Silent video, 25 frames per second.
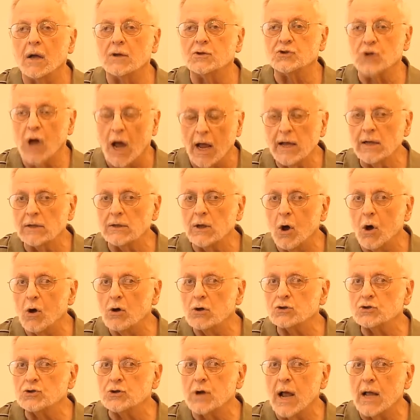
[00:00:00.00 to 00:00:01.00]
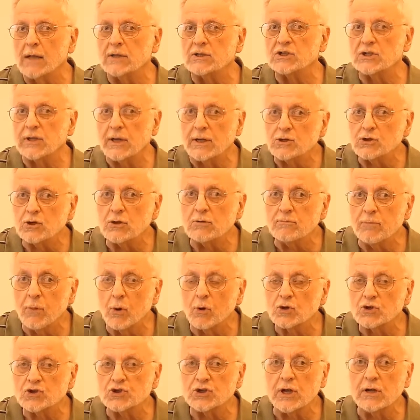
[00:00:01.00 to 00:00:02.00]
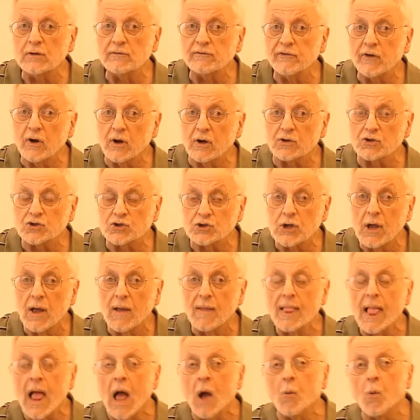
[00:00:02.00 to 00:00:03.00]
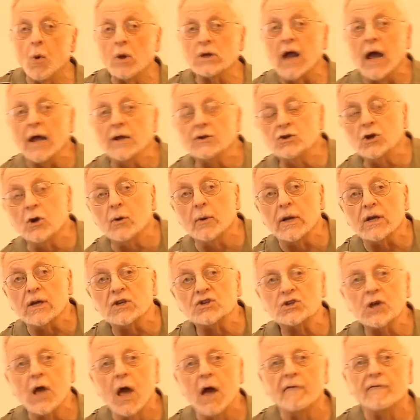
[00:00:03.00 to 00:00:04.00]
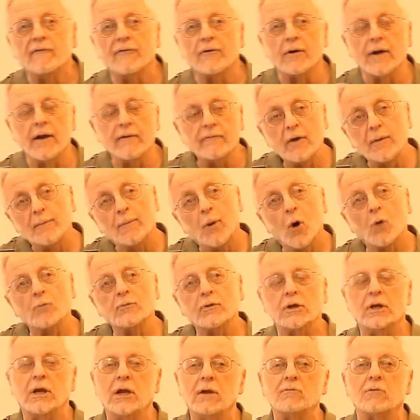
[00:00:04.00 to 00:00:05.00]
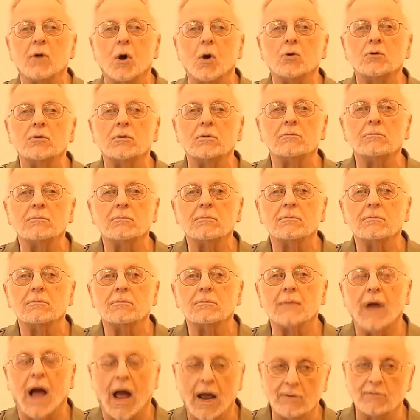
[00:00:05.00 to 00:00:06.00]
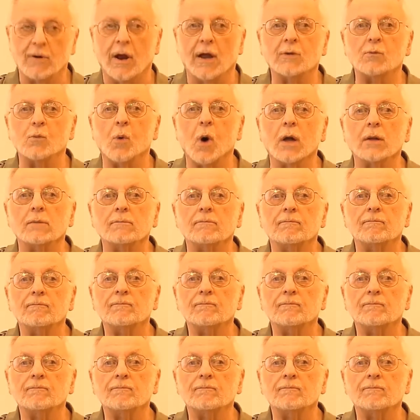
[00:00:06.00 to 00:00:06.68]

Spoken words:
dialogue translation books in verse. What I do is, for every poem that he wrote, I write one.